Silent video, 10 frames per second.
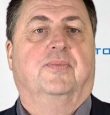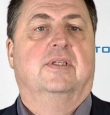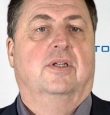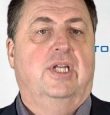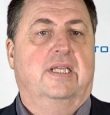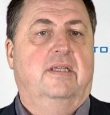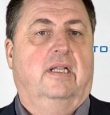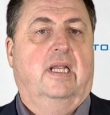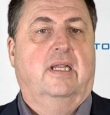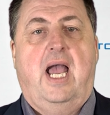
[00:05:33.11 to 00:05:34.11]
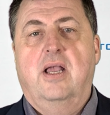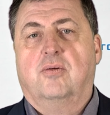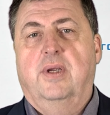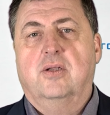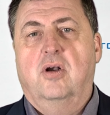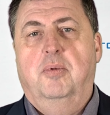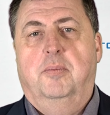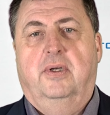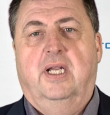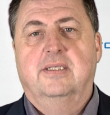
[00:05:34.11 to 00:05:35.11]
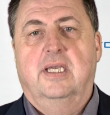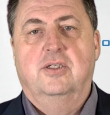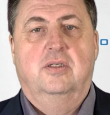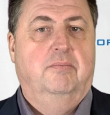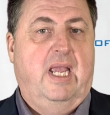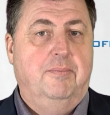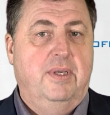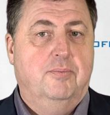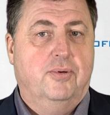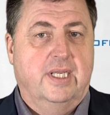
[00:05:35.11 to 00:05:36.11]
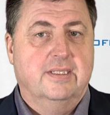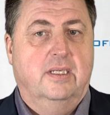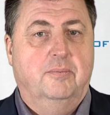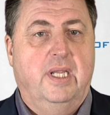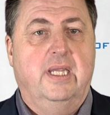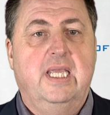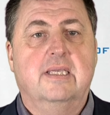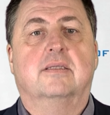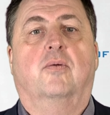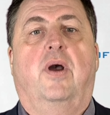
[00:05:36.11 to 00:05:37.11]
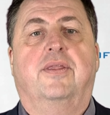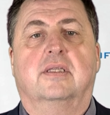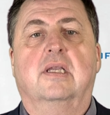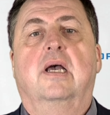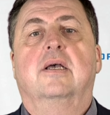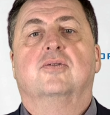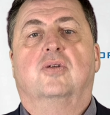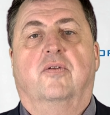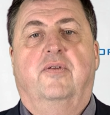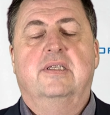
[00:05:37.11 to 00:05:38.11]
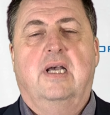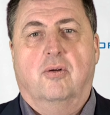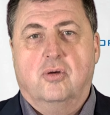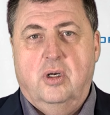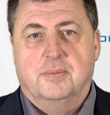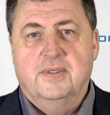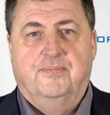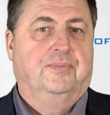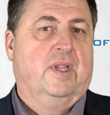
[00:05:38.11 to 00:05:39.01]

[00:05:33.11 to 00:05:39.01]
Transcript: suggesting that higher grade copper mineralization may be present beneath the weathered surface outcrops.